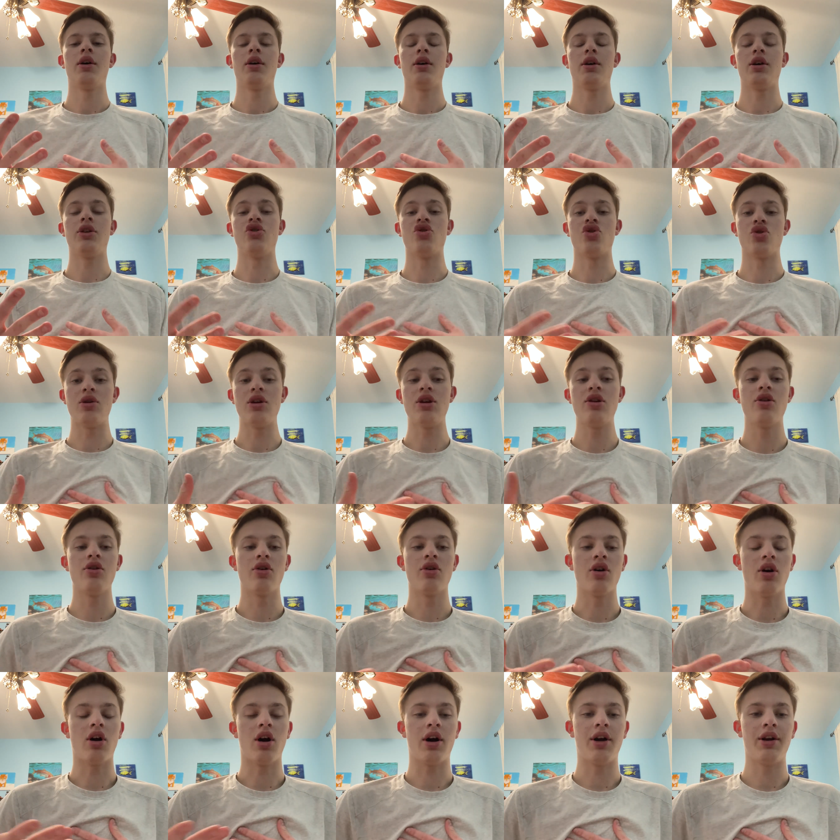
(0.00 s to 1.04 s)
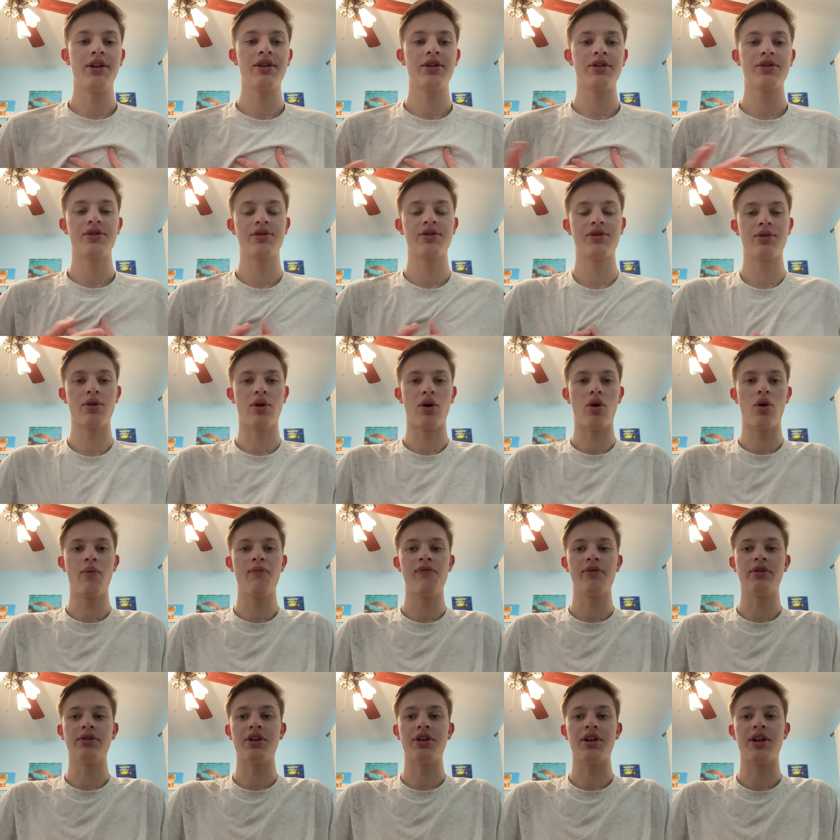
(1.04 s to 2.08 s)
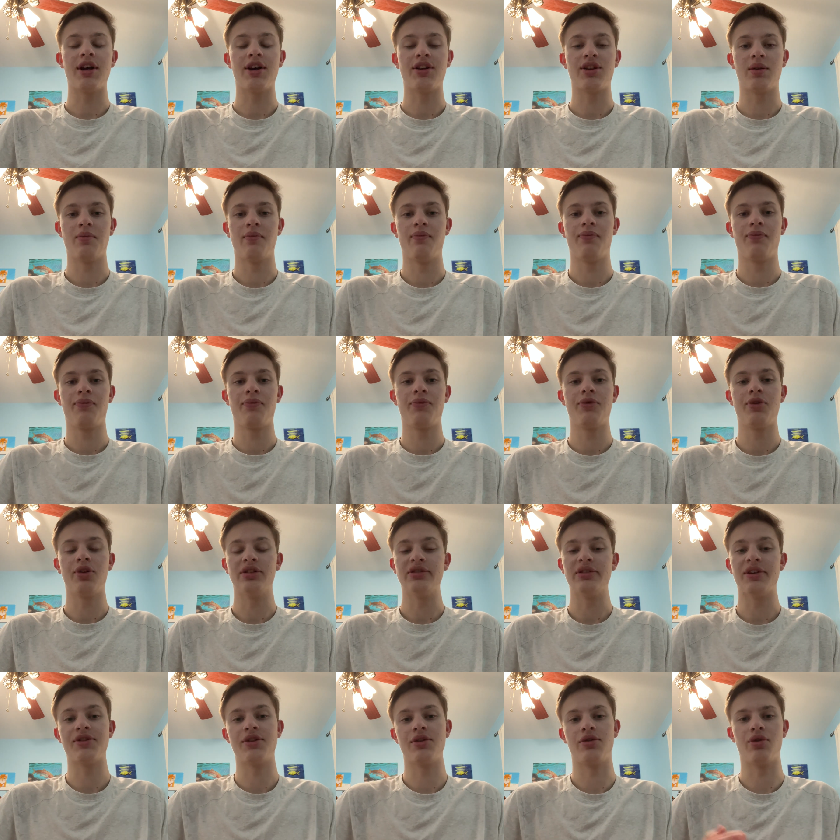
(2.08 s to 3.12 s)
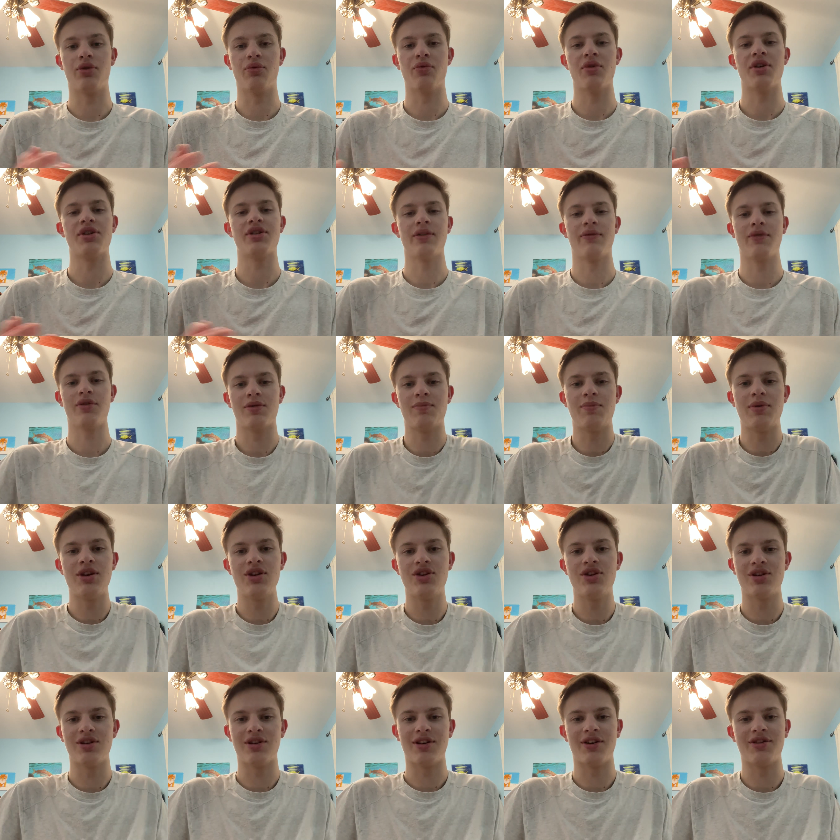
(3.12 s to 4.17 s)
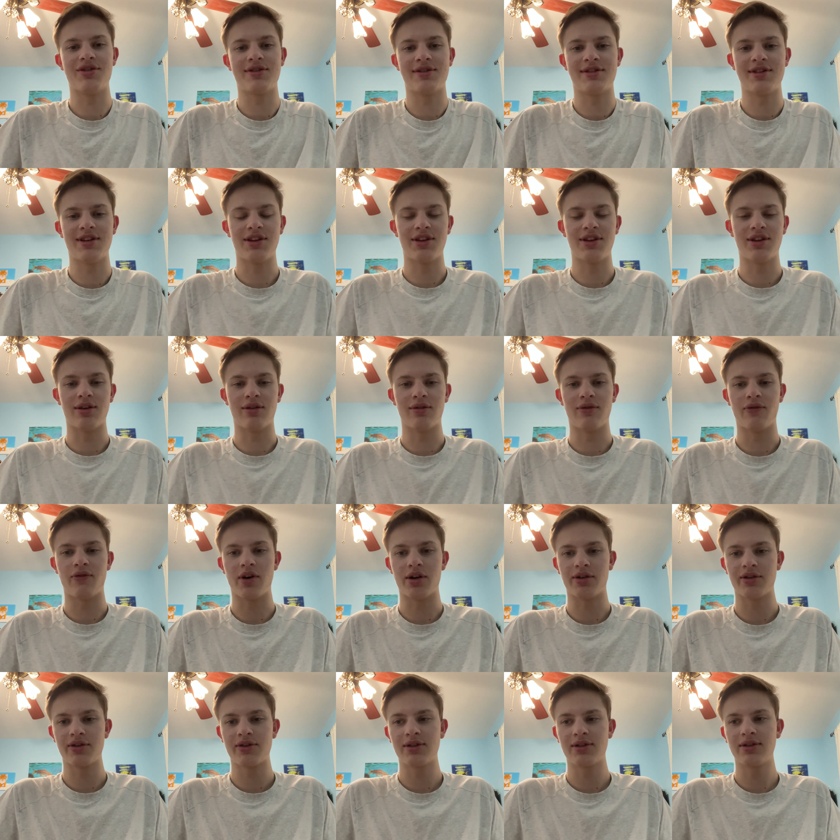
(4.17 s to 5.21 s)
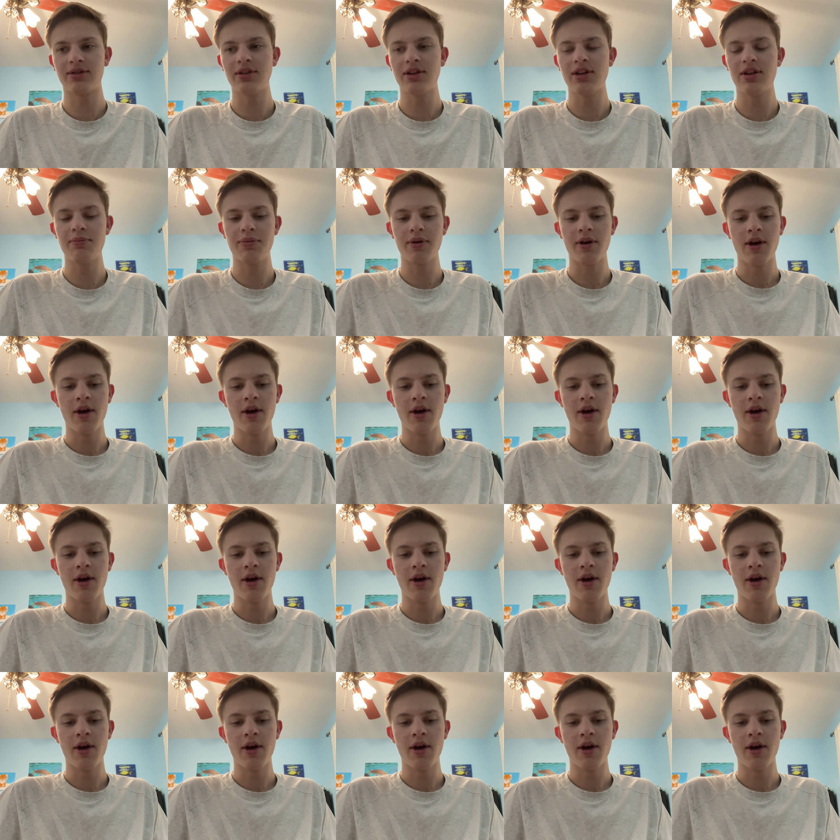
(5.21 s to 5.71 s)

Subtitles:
intrigue your audience to hopefully get them to listen to the rest of your speech and not just sit there and fall asleep.